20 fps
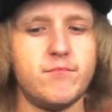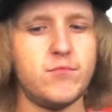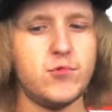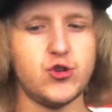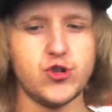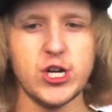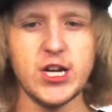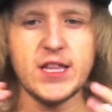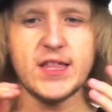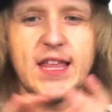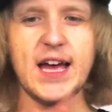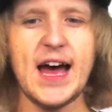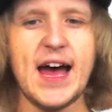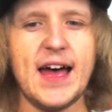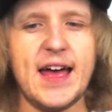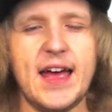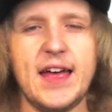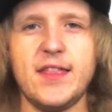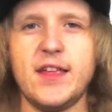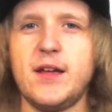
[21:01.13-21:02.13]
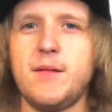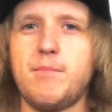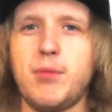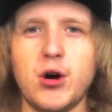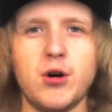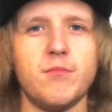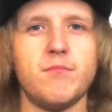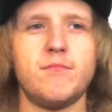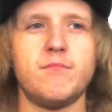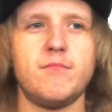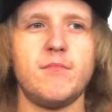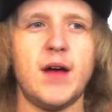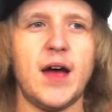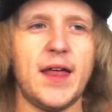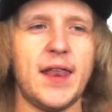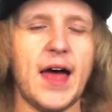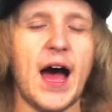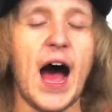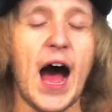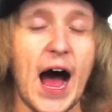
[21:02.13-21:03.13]
Drink that and then boom.
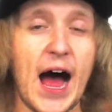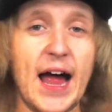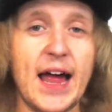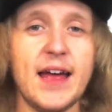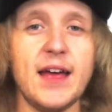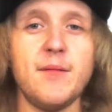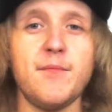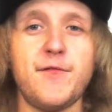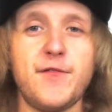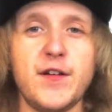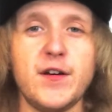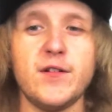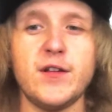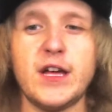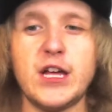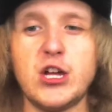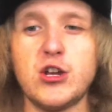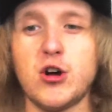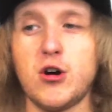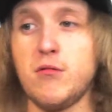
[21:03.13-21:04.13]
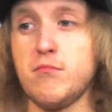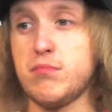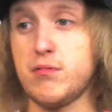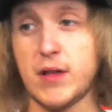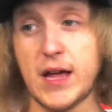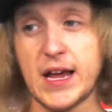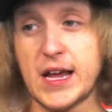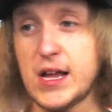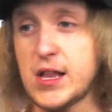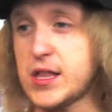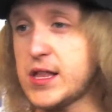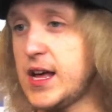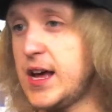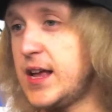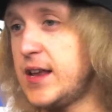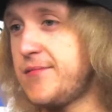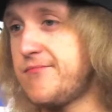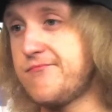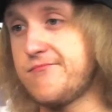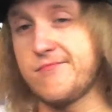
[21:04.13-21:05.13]
And I am feeling, you know, like I
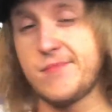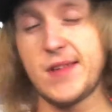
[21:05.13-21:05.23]
said,